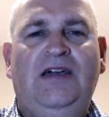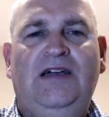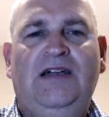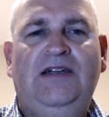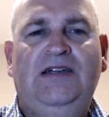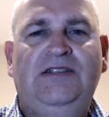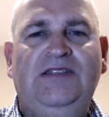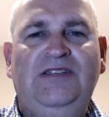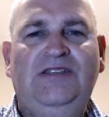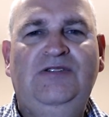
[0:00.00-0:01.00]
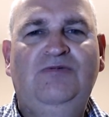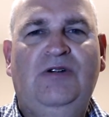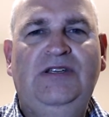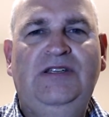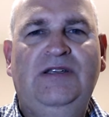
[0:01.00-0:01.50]
And he's
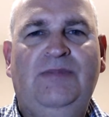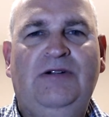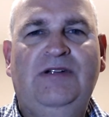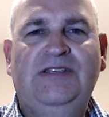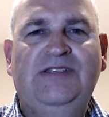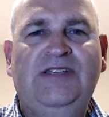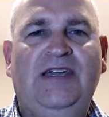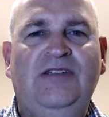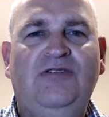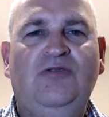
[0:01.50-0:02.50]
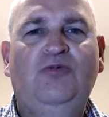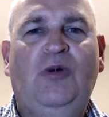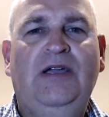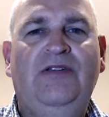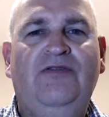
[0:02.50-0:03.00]
worried about a second
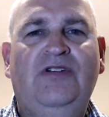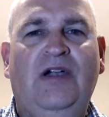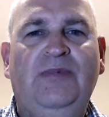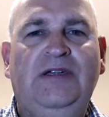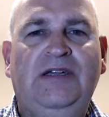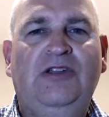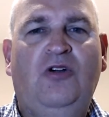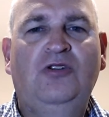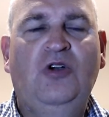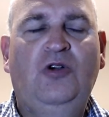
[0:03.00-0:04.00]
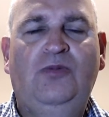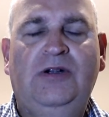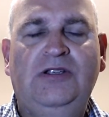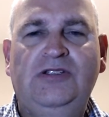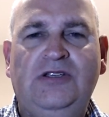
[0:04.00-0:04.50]
wave coming in
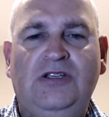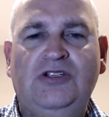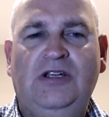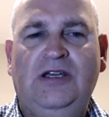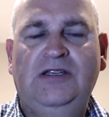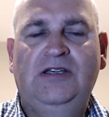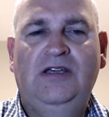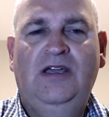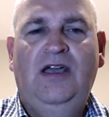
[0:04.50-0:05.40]
October and such like.